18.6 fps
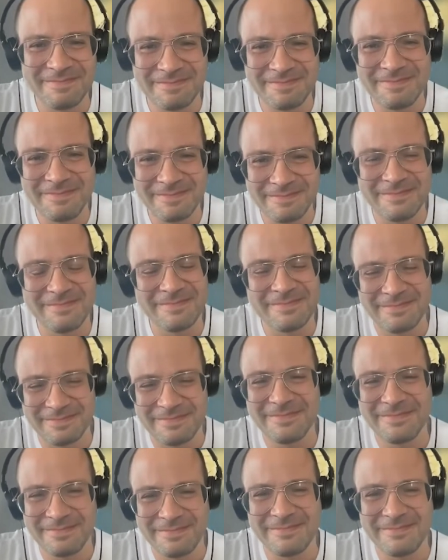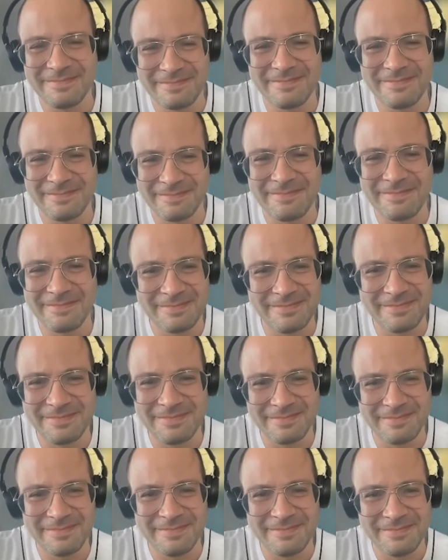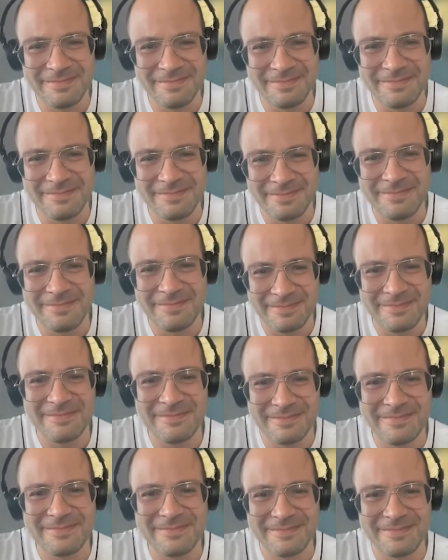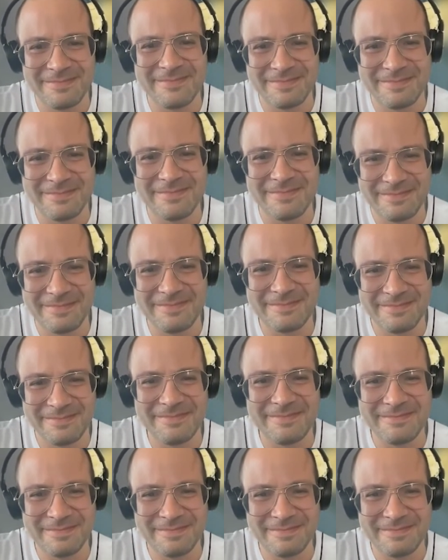(not speaking)